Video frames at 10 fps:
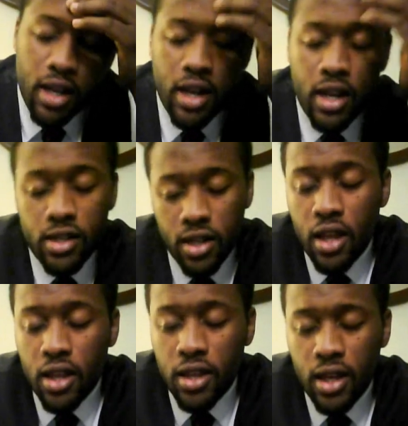and this is
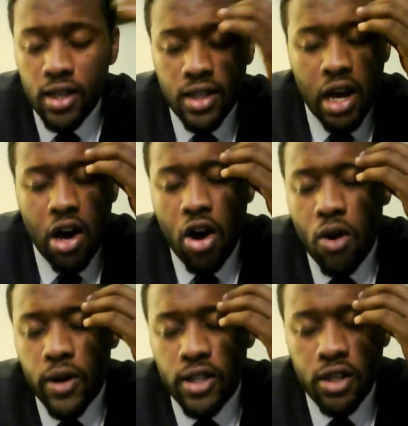another thing, is that I
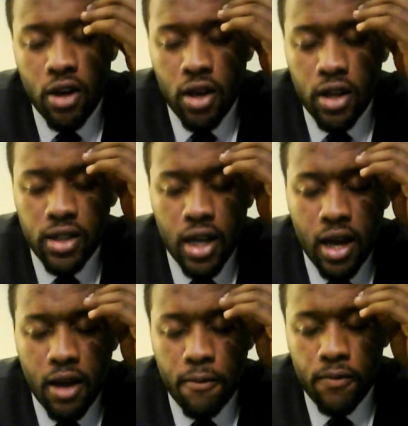always hear all the
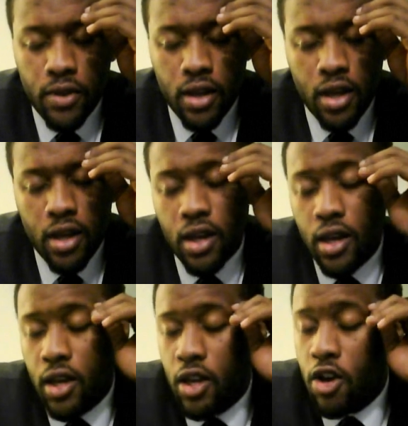time,
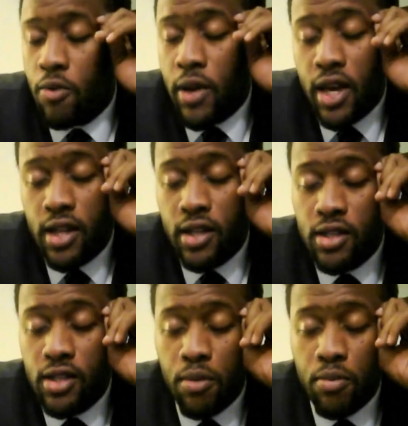yo, man,
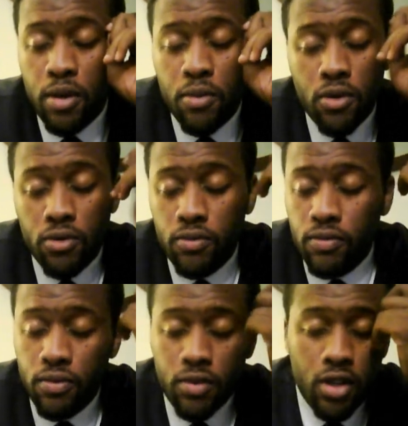some people
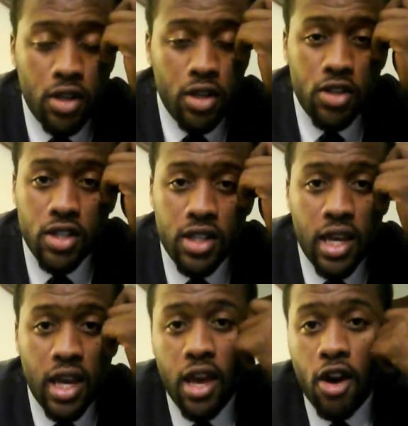you just
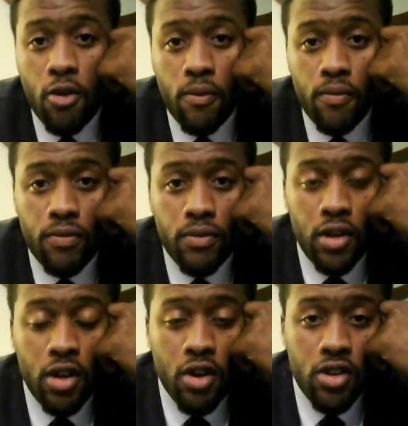can't help.
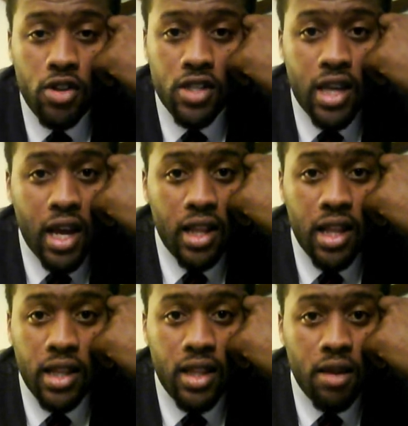You know, you just got to
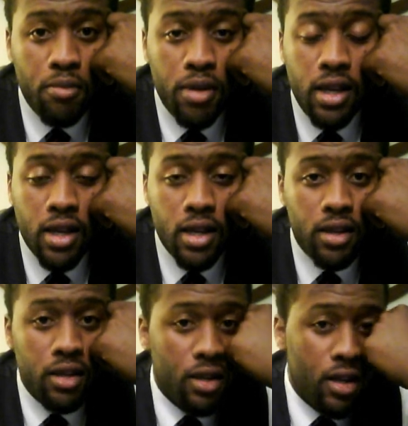let them be
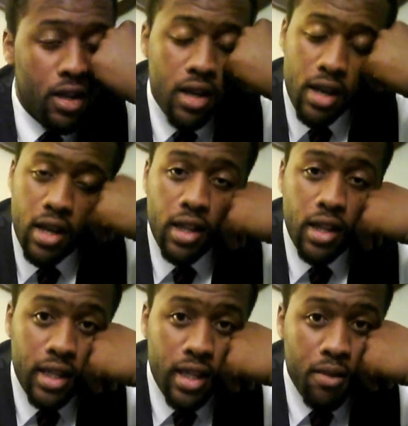and
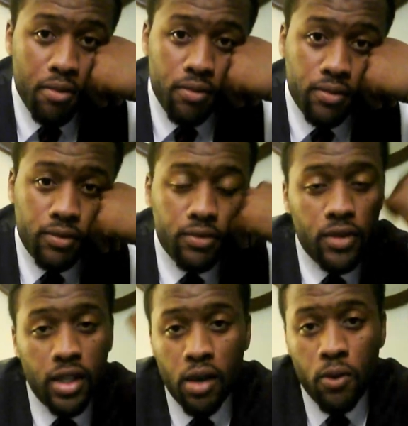let them
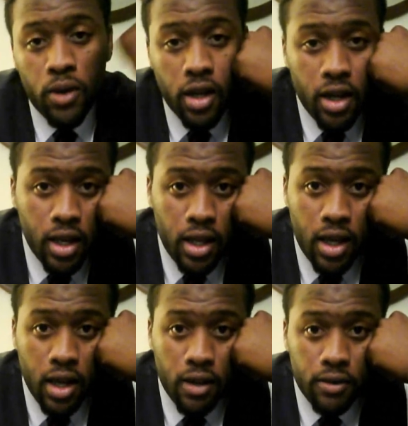get what they're going to
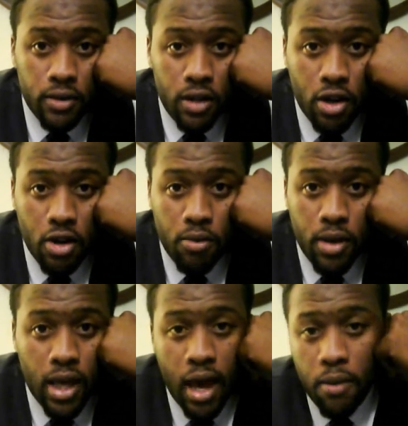get. You know, and
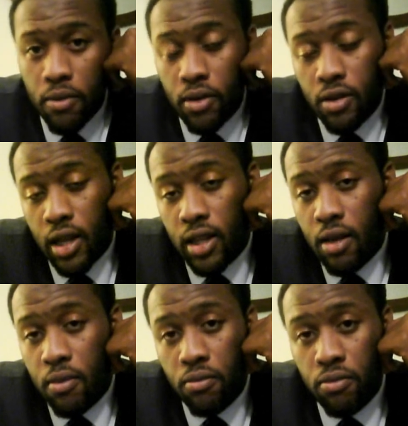be happy, let
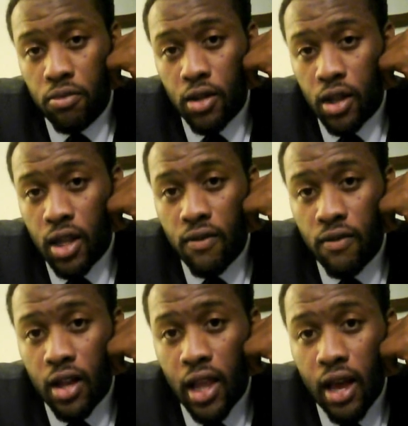them live
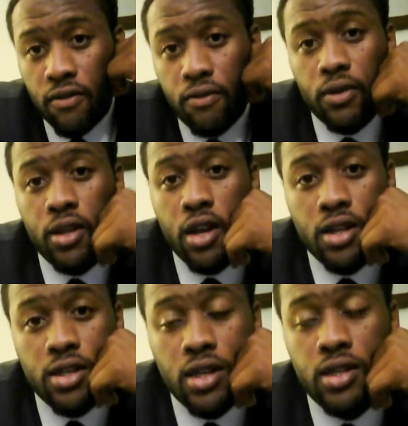their life with their
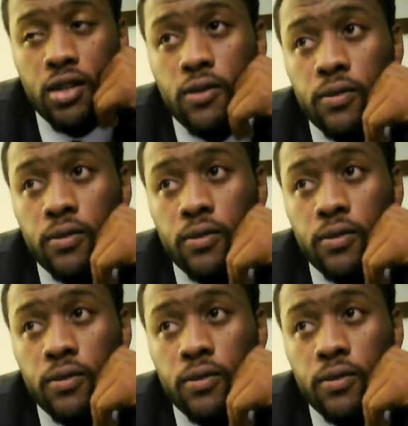decision.